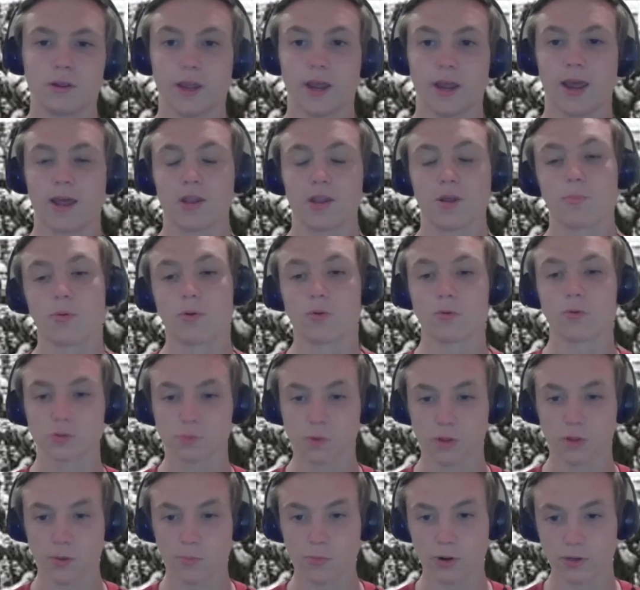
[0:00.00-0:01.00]
And the Bruins
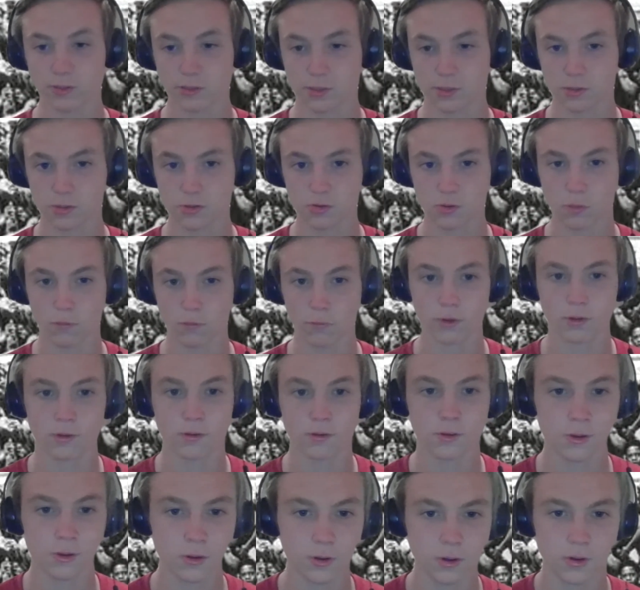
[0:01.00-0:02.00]
win the President's Trophy,
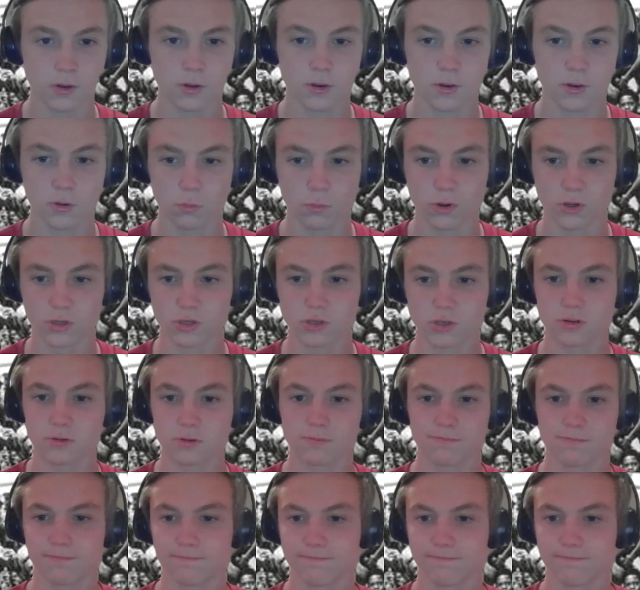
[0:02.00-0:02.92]
which